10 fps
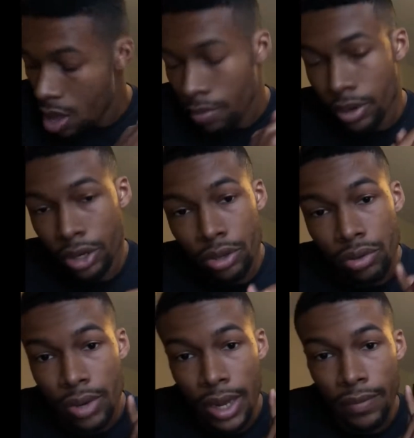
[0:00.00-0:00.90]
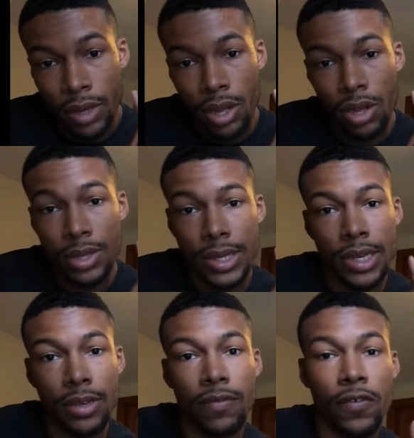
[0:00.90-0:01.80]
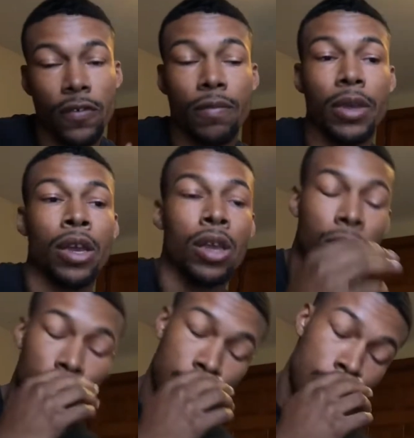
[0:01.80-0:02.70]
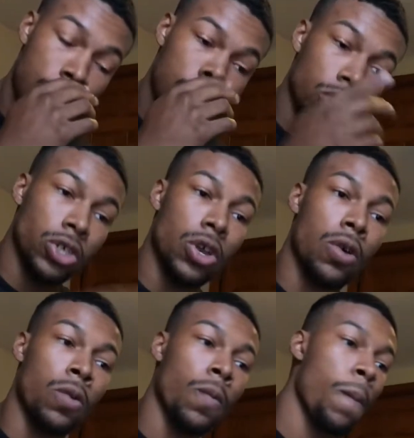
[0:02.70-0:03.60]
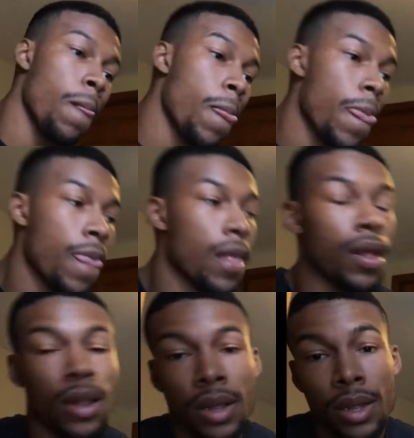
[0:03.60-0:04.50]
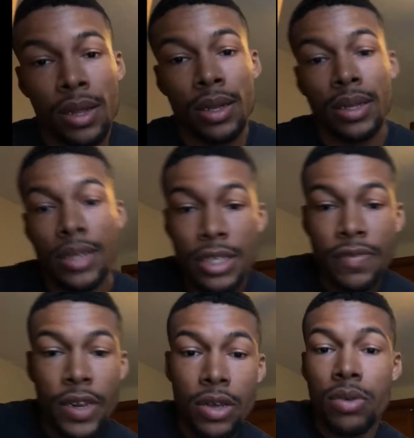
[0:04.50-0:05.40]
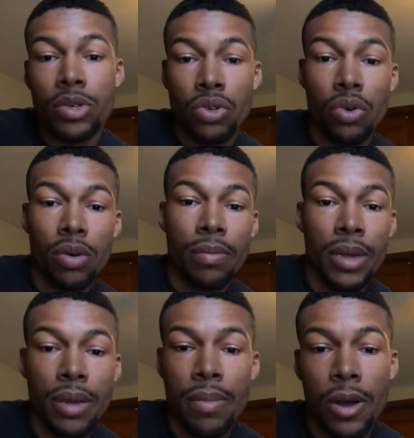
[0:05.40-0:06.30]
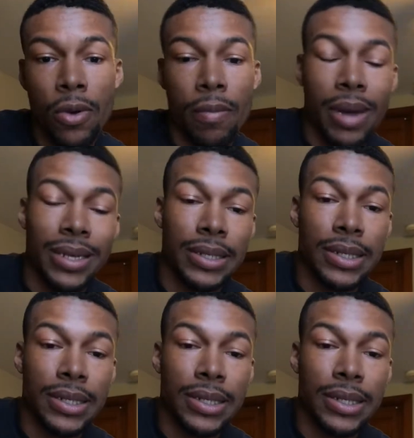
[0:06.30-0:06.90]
Bring you Navy content, you feel me? So, this video is gonna be about number